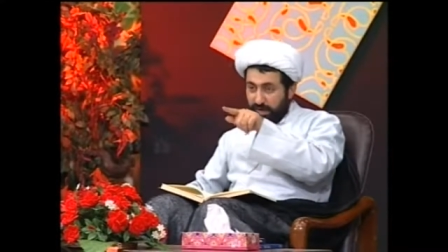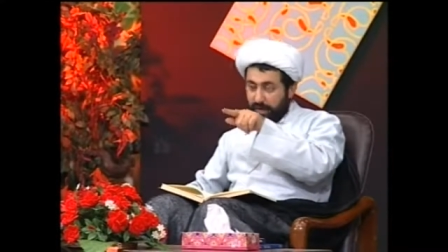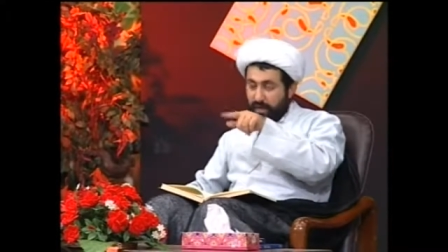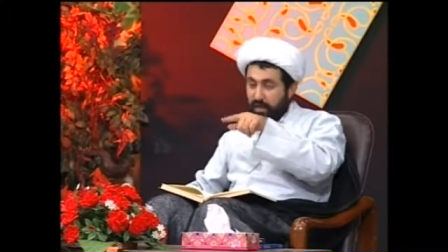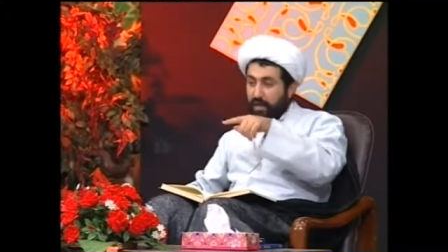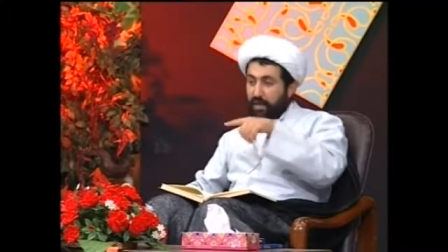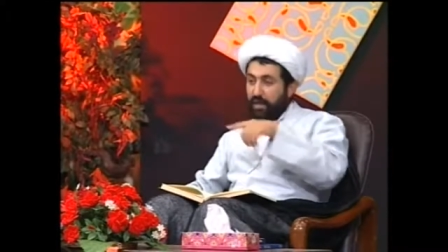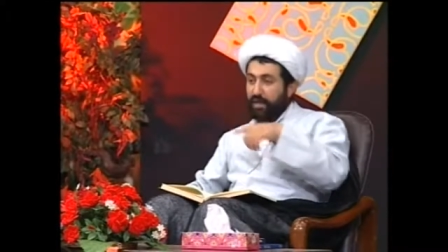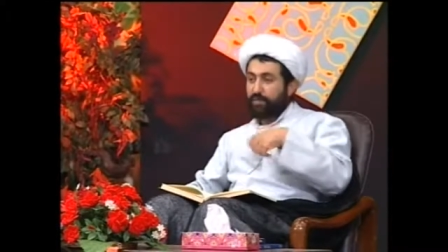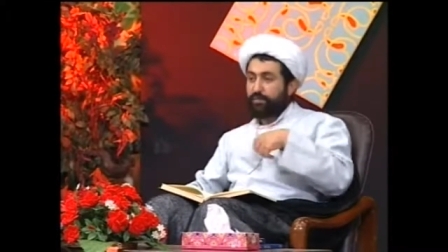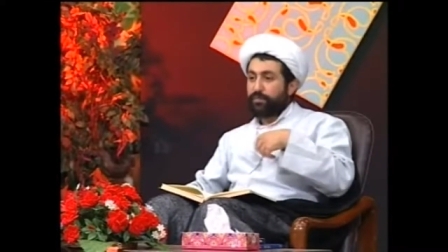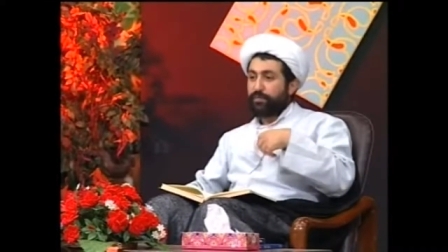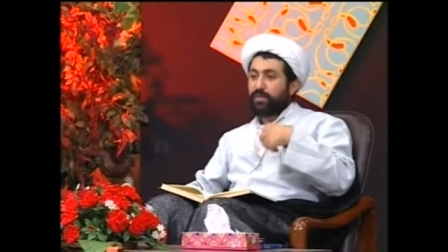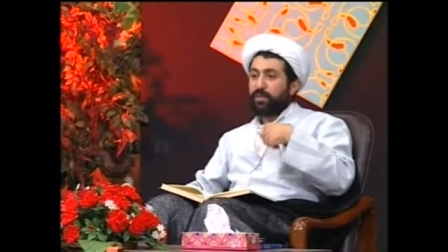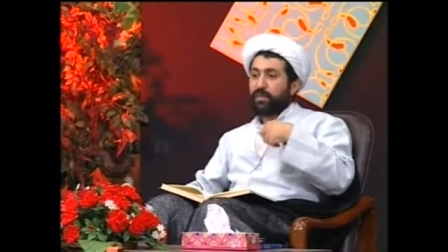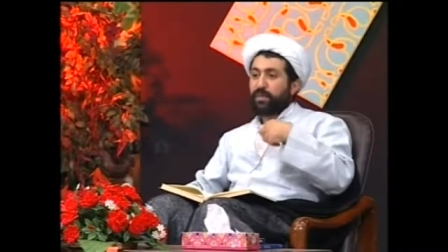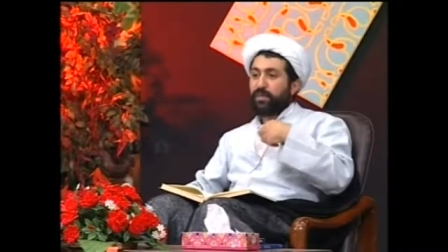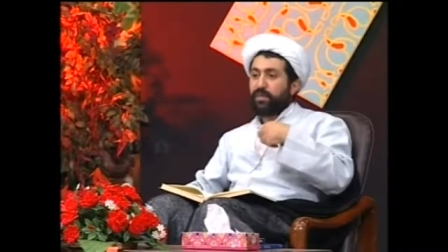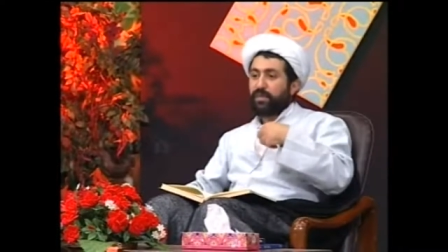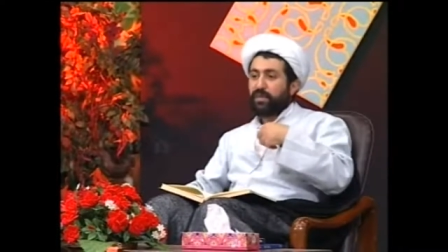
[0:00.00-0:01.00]
If
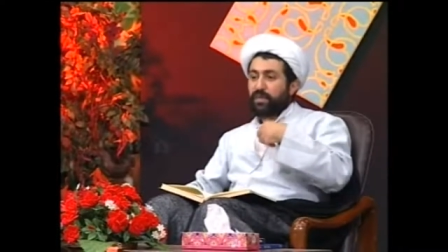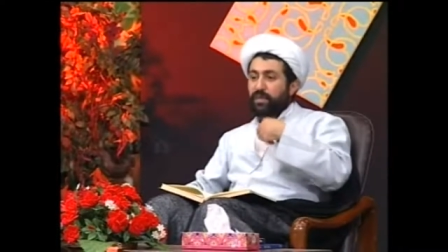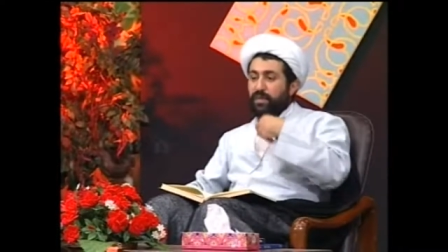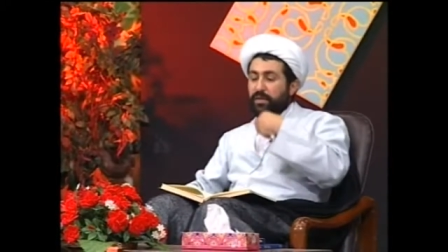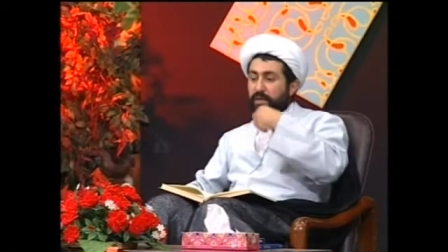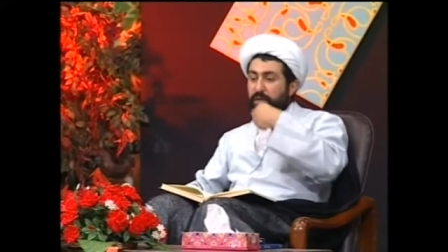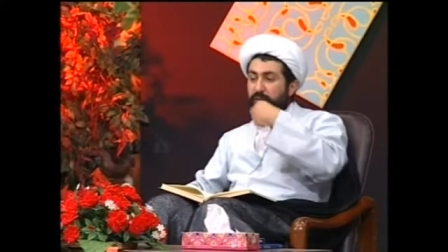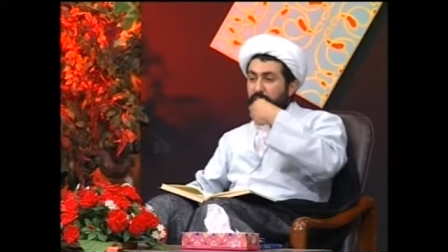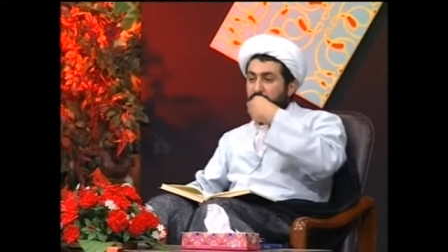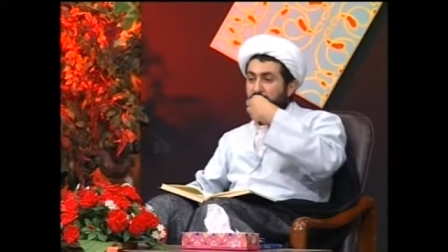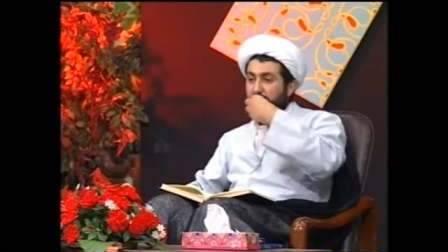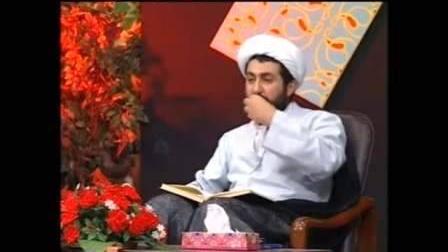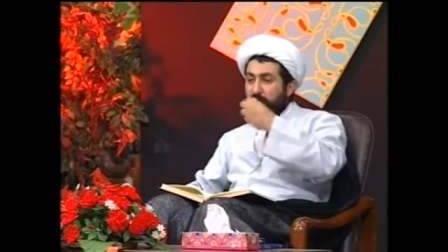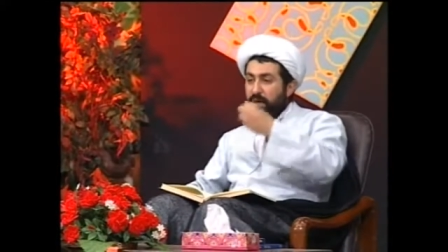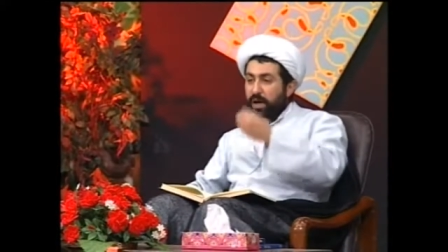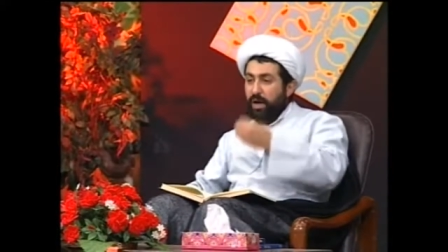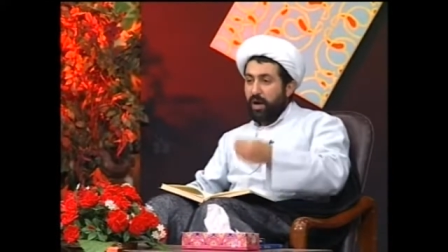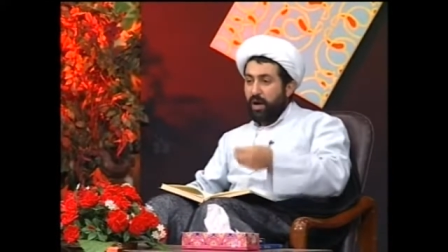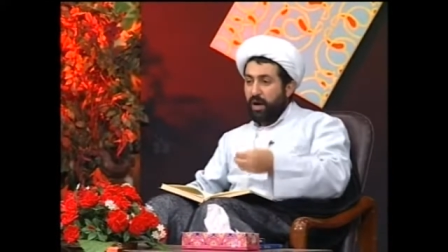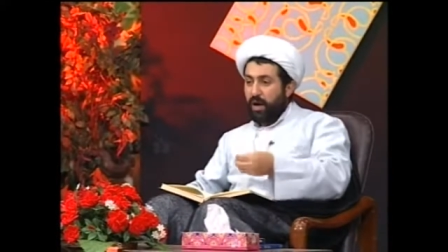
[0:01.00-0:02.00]
the
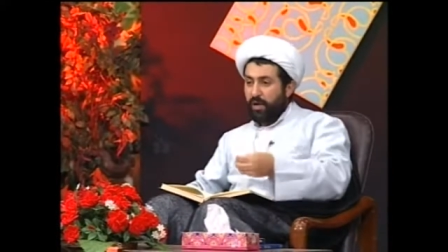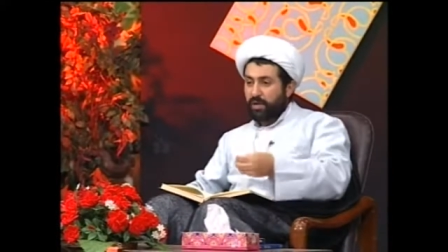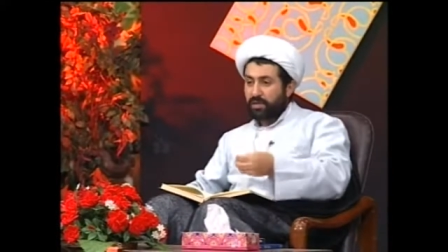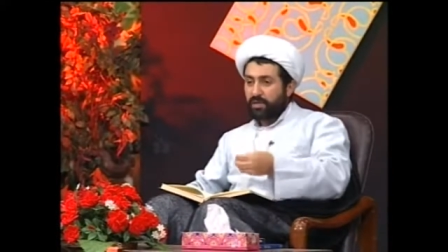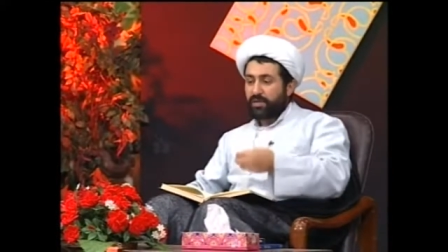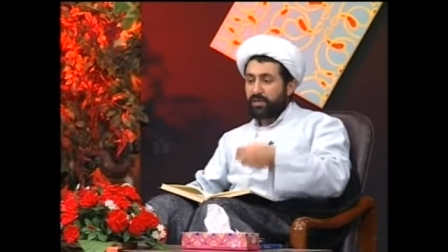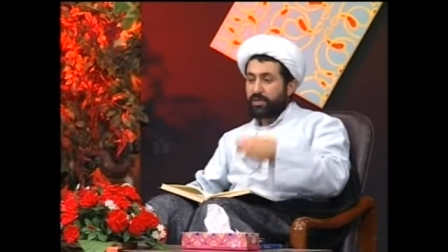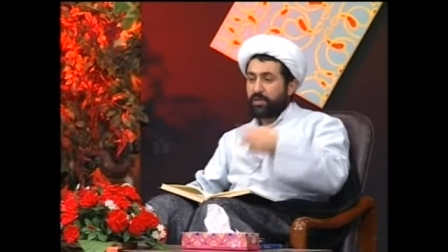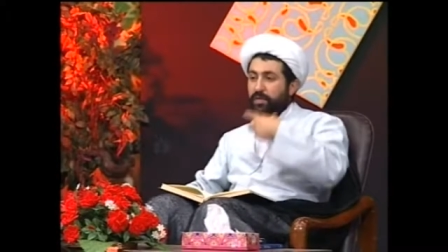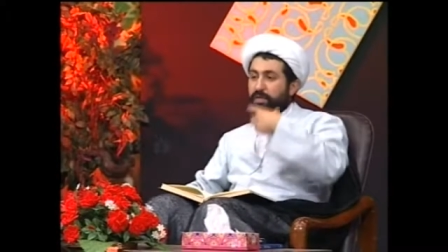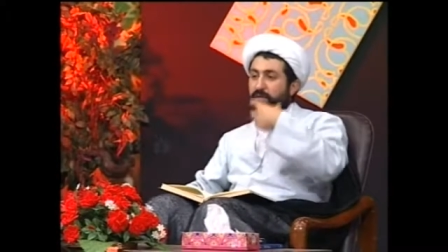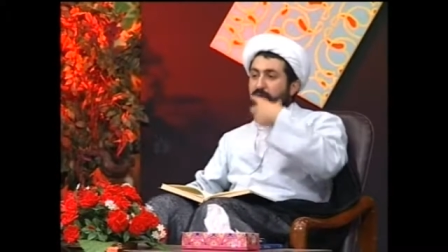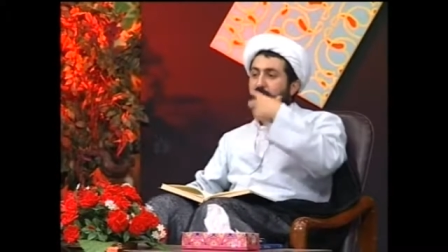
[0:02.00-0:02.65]
host,